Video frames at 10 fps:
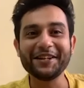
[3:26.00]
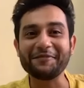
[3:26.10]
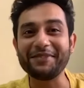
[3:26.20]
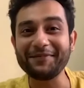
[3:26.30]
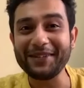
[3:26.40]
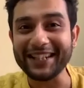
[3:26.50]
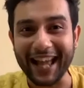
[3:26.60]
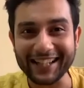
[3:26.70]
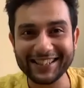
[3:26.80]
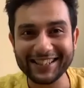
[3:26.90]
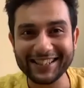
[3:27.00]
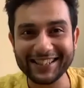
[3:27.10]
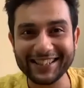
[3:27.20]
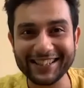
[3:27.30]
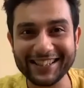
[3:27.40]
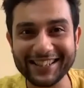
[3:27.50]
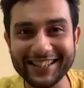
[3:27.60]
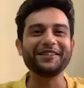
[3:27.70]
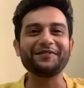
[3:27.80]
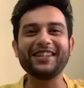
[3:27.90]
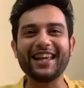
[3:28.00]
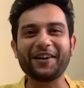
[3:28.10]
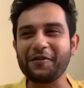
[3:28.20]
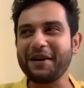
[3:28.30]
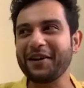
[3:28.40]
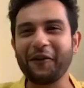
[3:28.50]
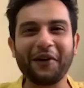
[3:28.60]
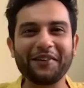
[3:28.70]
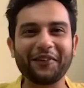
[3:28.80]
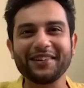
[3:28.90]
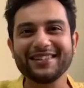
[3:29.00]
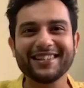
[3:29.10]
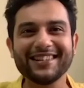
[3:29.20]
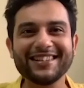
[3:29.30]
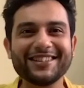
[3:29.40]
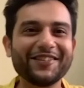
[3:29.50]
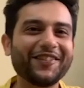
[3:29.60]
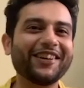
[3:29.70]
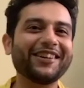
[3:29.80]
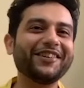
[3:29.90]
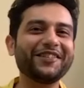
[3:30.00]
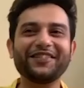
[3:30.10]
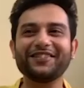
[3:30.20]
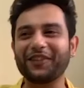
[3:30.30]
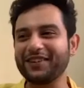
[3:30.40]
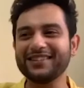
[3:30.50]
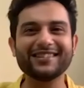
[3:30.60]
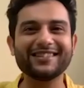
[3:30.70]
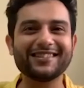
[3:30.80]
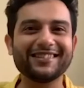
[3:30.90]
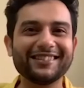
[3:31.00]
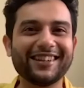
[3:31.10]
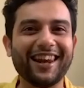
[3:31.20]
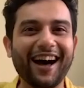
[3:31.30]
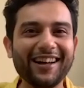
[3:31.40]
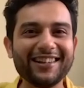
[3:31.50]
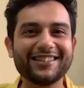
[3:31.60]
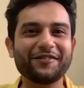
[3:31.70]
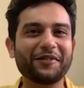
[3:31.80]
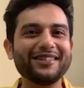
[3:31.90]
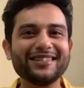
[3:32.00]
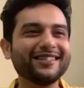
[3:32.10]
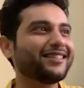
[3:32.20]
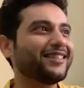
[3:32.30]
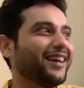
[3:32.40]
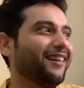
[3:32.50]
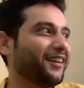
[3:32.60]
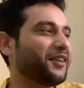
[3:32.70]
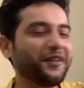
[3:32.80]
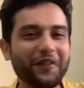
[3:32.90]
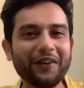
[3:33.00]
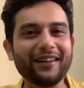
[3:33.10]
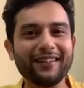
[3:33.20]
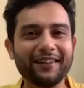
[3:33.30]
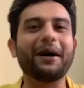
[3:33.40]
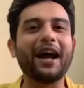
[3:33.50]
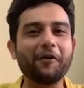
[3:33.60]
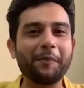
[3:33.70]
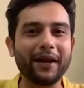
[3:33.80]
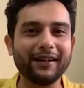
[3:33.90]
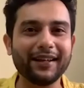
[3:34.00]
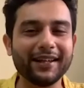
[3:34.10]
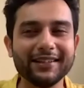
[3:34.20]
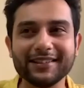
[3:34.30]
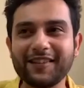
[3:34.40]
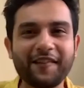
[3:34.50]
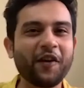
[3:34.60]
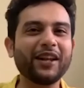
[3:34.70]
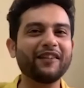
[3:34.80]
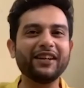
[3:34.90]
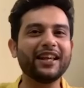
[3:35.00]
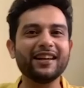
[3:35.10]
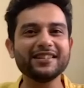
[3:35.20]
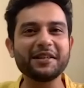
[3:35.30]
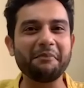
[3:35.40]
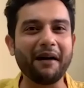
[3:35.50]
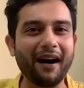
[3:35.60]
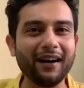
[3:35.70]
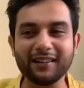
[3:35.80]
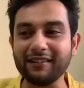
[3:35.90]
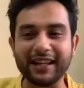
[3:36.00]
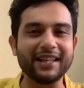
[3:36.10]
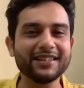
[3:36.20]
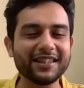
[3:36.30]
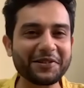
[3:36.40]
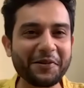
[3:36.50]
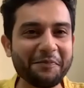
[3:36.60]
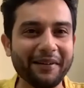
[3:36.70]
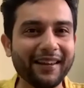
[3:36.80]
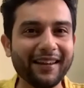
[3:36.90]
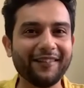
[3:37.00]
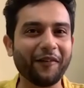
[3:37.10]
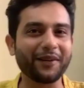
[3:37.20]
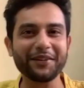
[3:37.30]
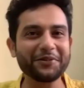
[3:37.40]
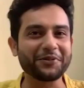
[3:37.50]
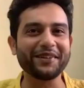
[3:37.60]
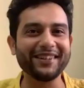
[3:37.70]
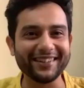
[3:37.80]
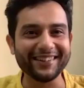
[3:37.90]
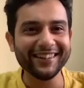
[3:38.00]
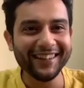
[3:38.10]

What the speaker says: Be nasty to my mother. Be like, oh my God, what is this? What is this glass? What is this? I have a pet, Giggles. You're not giving Giggles a bath. Her nails are so big. What are you doing?